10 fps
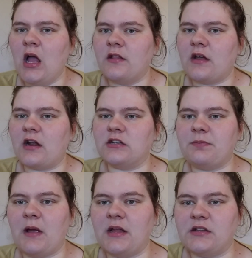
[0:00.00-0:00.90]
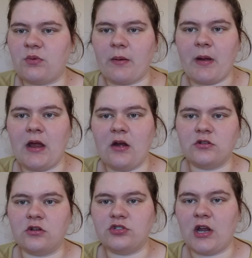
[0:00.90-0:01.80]
That explains why my hair
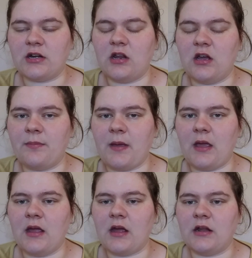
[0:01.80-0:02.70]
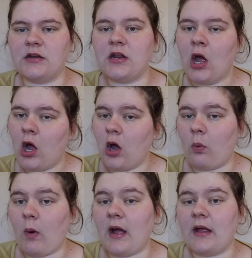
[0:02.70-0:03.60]
is all jacked up and
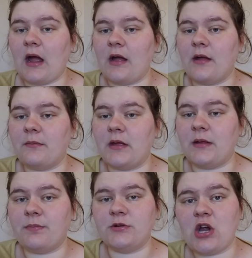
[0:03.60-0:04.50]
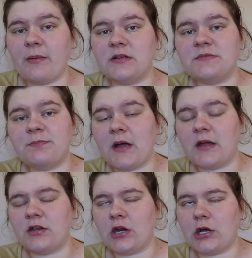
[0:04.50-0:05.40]
why I'm in pajamas.
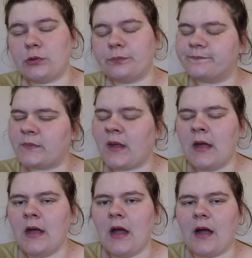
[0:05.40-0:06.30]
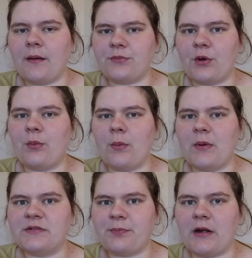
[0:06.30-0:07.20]
But, you know, I'm 31
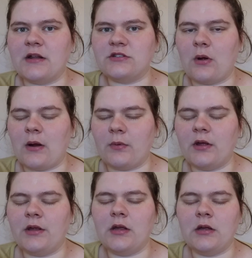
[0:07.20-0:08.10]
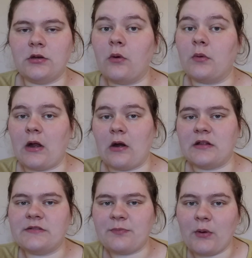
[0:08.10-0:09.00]
weeks pregnant, so I really don't care at
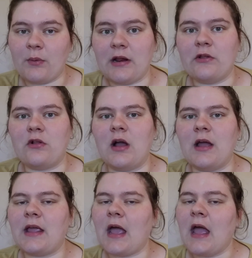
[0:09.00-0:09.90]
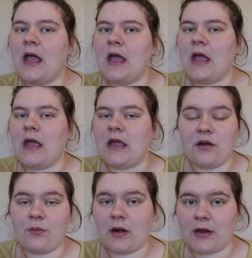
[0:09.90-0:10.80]
this point what I look like
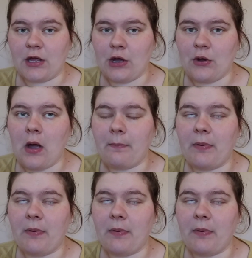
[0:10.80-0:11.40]
anywhere I go.